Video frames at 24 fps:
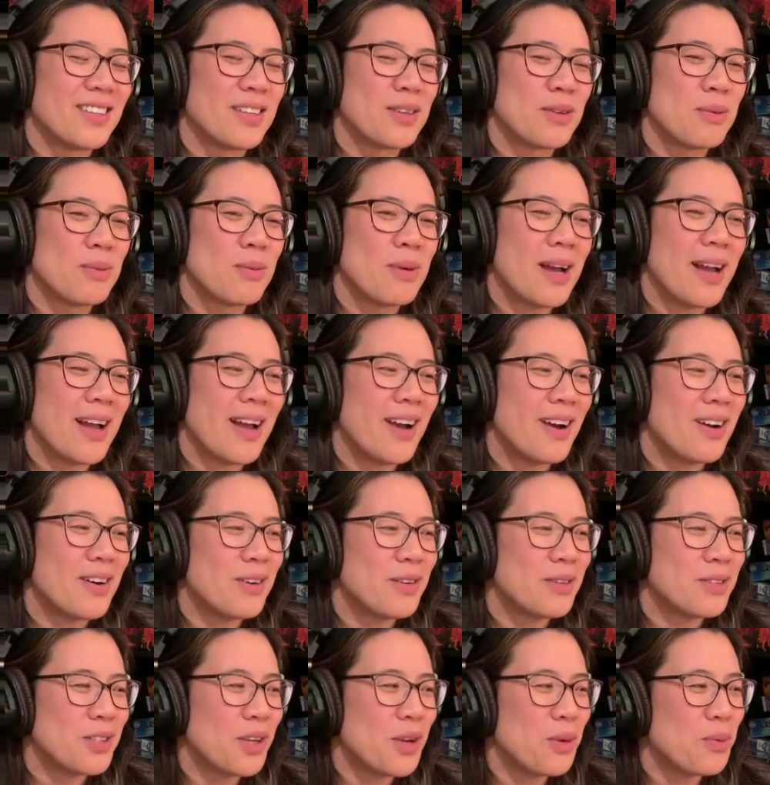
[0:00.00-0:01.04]
Wow.
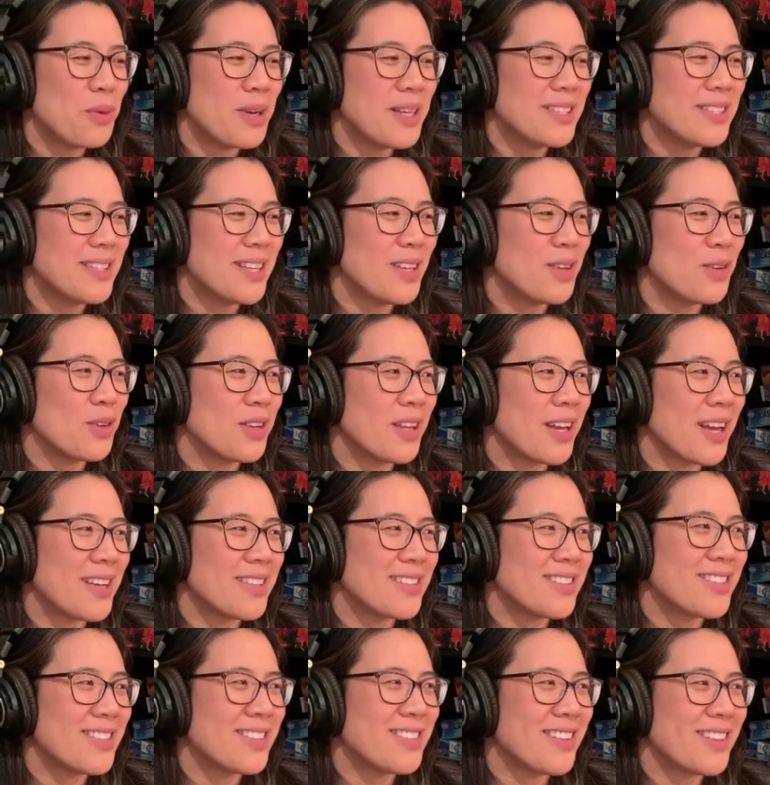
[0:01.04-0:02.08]
Don't we see good
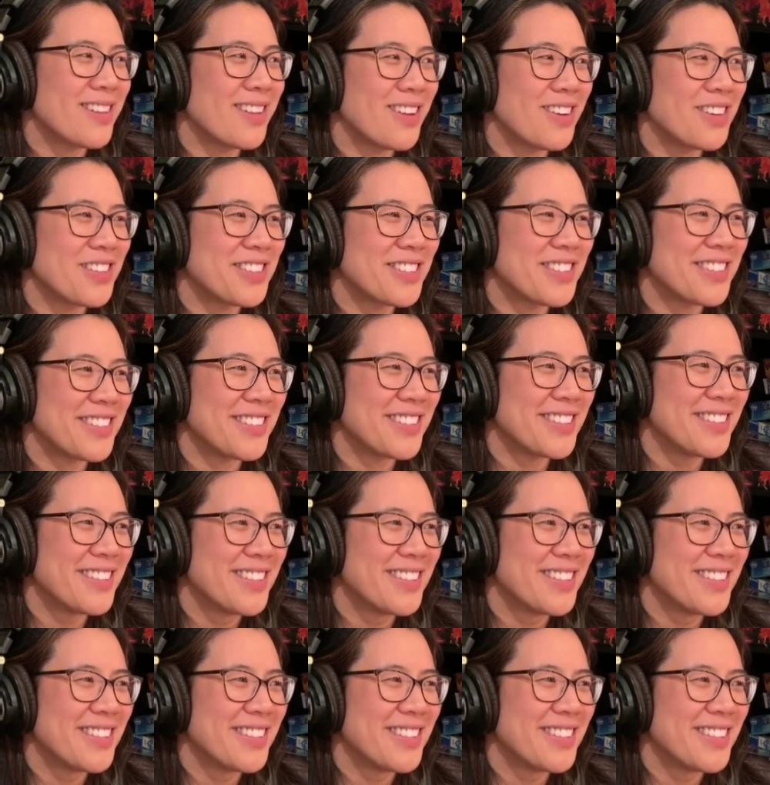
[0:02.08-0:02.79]
cases at the Austin?